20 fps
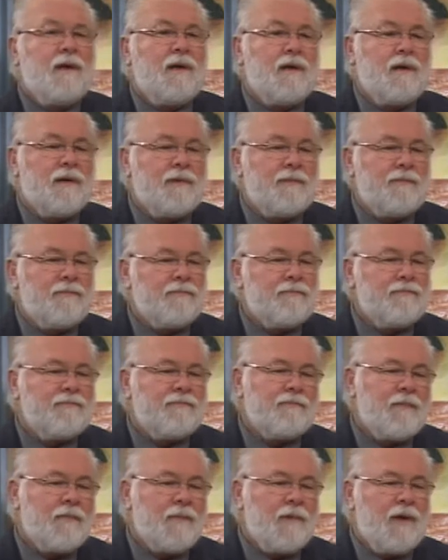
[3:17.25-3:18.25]
um,
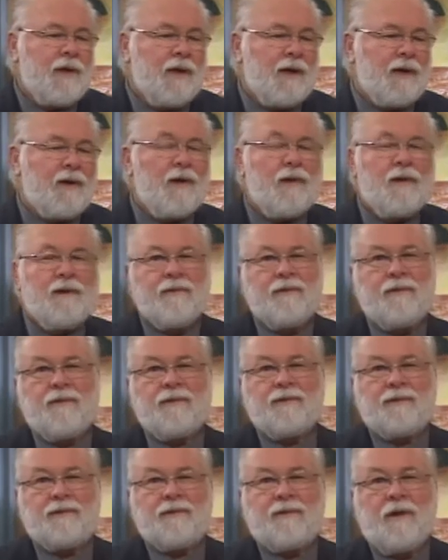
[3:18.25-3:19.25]
and all of
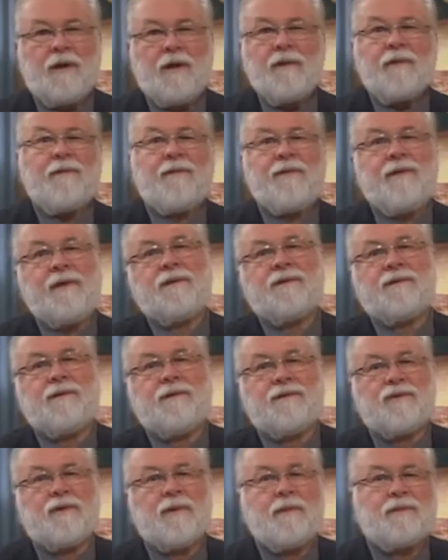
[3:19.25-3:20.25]
those, all of the things
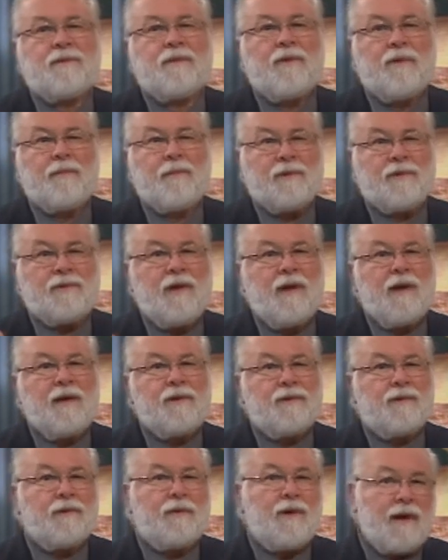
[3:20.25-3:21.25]
in Scripture that
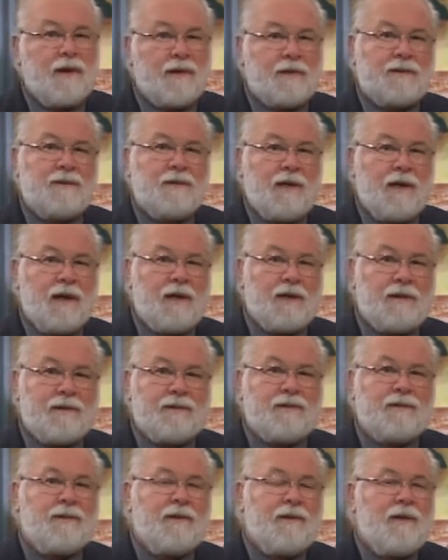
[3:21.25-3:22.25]
pertain to us
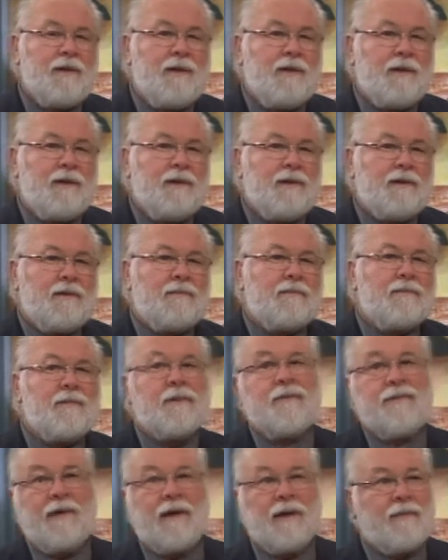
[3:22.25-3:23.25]
as
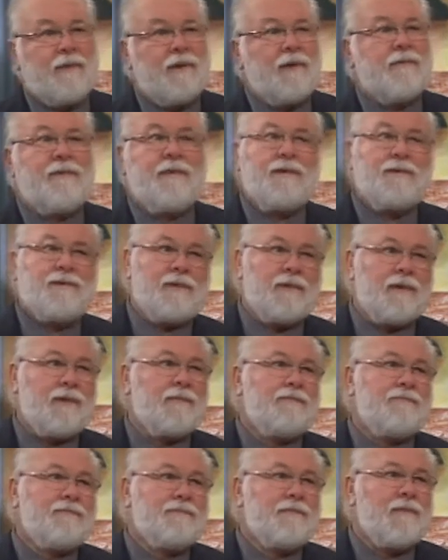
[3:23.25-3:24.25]
the family of
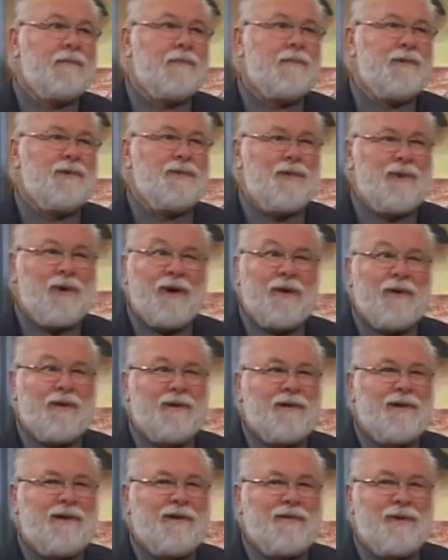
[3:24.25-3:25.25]
Israel, because we
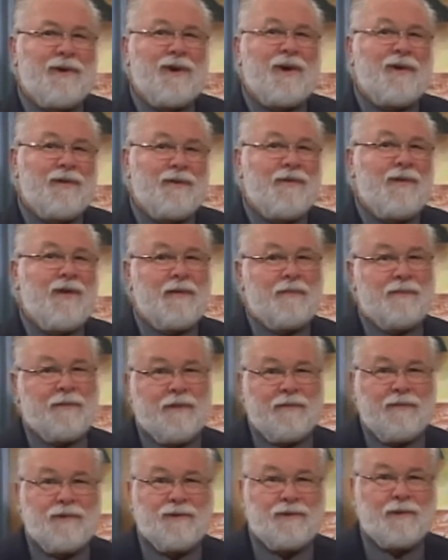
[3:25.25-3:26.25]
are we are the
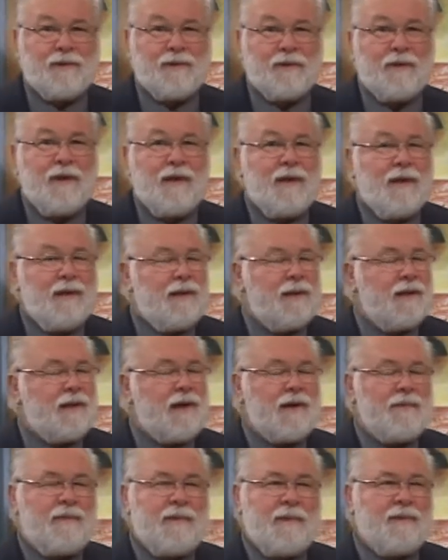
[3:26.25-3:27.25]
family of Israel. A
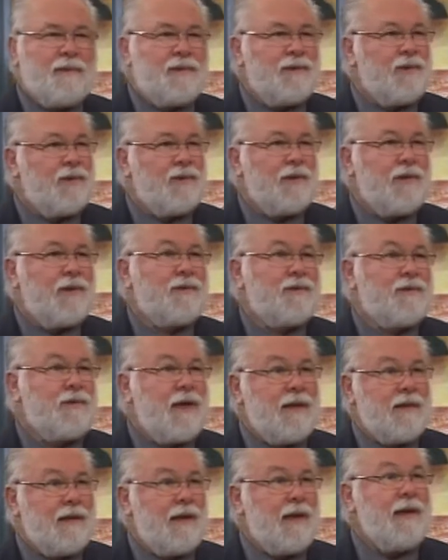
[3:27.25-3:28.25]
lot of people don't
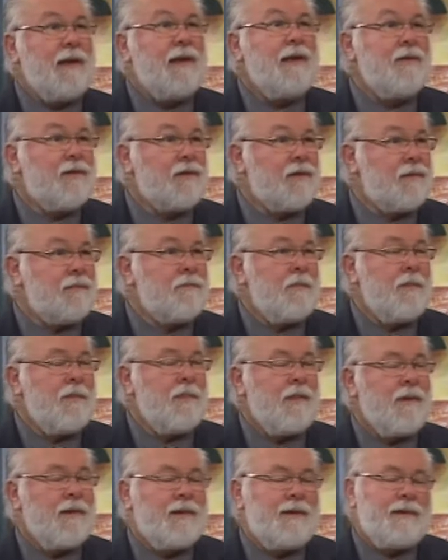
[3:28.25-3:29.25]
understand that either.
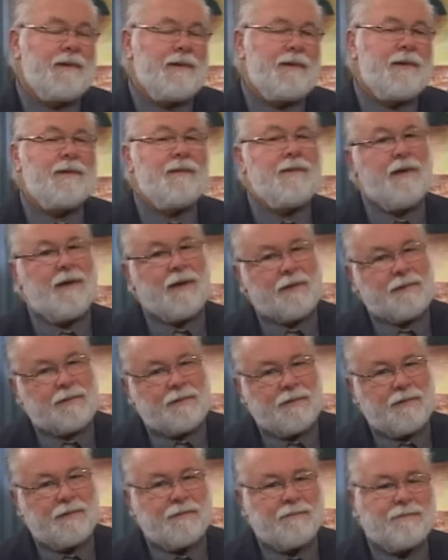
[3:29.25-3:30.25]
Mm-hmm.
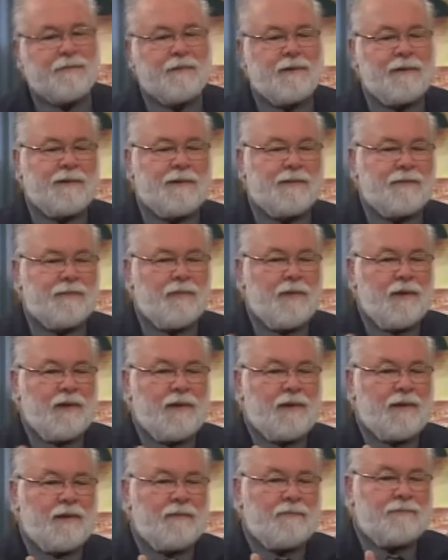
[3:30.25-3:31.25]
That uh,
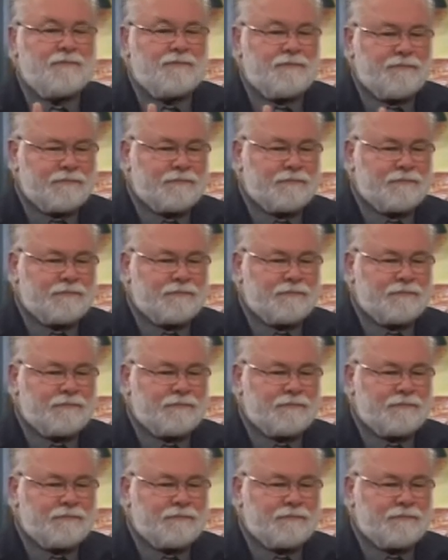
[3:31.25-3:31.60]
when